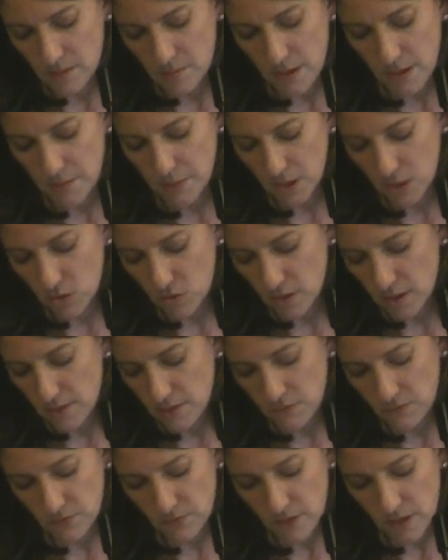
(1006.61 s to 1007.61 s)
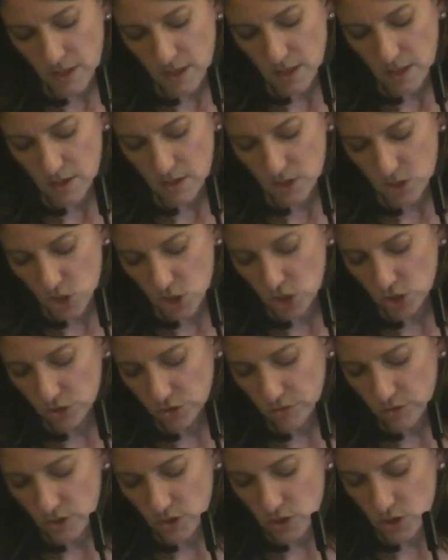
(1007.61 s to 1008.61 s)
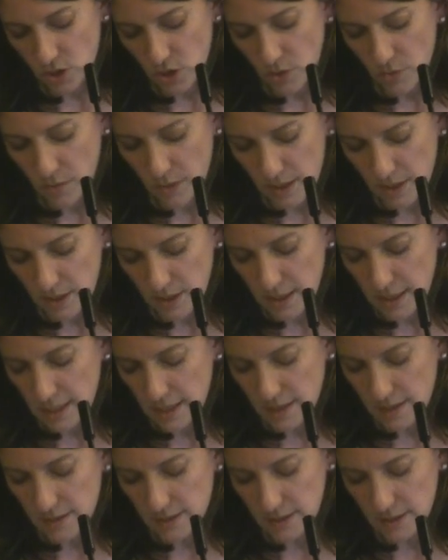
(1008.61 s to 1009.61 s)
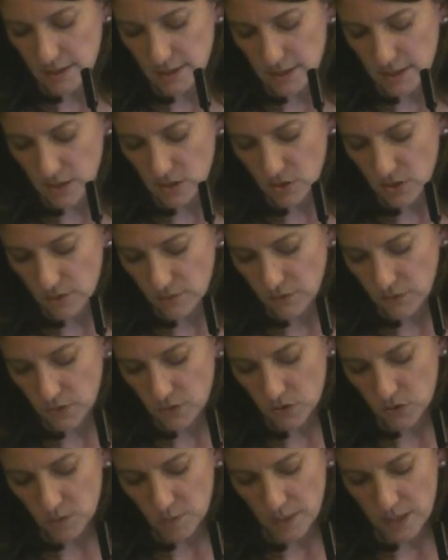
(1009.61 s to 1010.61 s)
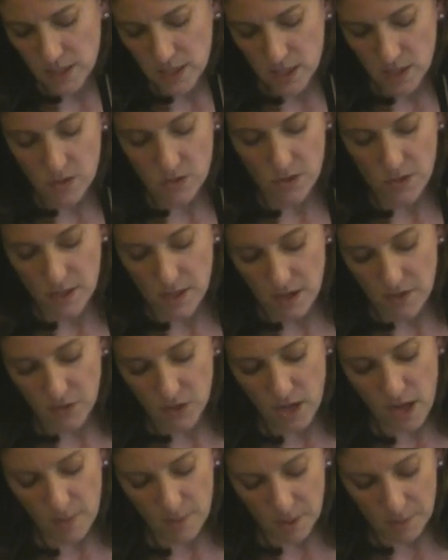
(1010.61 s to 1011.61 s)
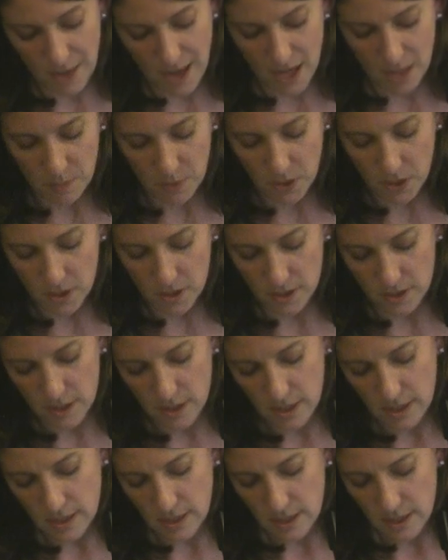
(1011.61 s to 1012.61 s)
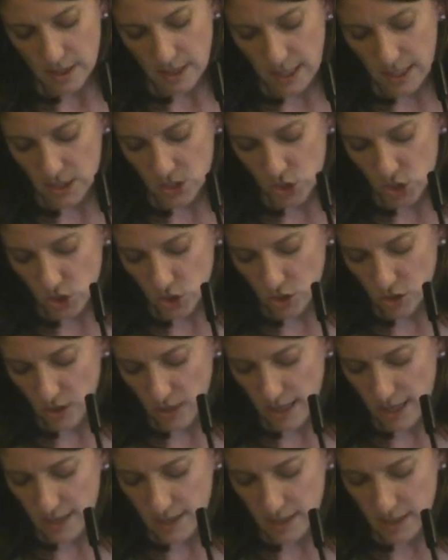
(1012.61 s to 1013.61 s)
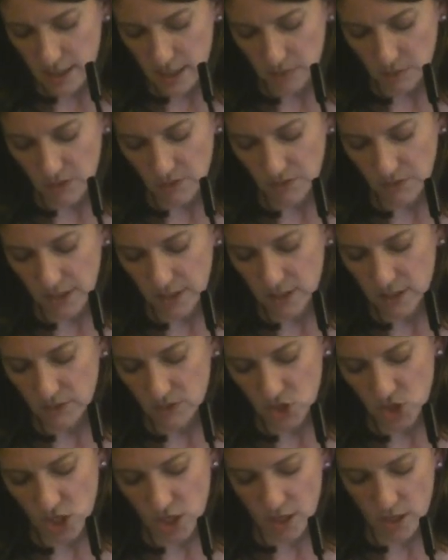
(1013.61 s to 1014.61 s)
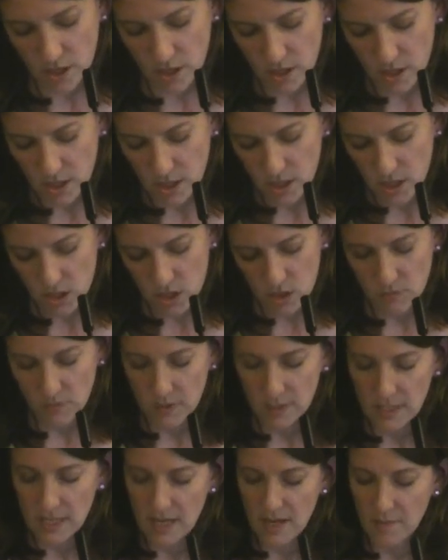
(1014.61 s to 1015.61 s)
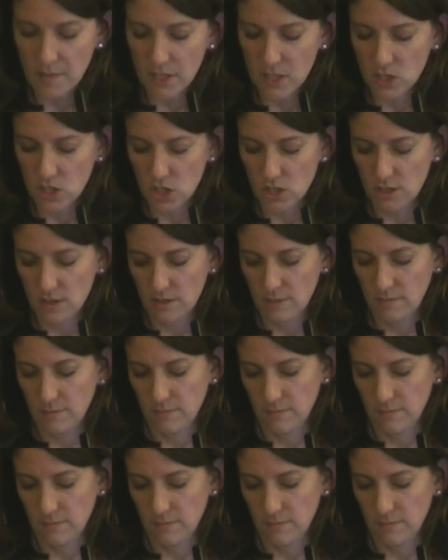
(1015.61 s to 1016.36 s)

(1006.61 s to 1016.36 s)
The public grief, the children so ill at ease and still confused by ne the never coming back part. Kate shook her head in a reflexive shudder to rid the image.